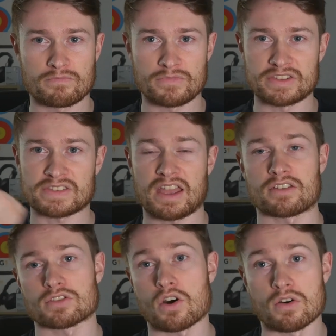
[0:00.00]
the
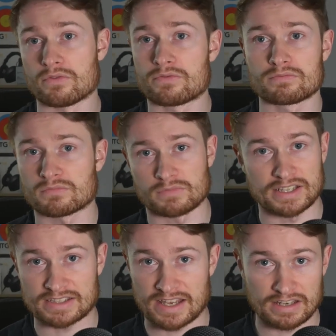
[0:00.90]
sound of,
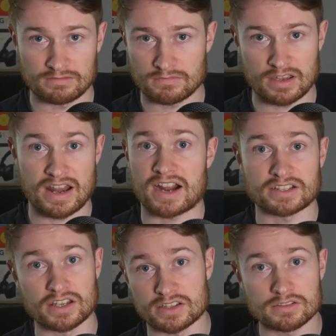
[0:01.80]
let's say, an
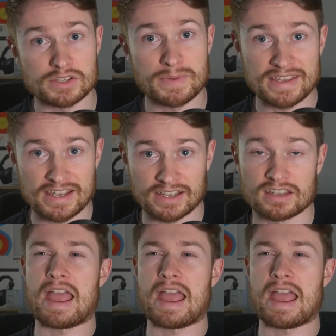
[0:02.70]
actor speaking,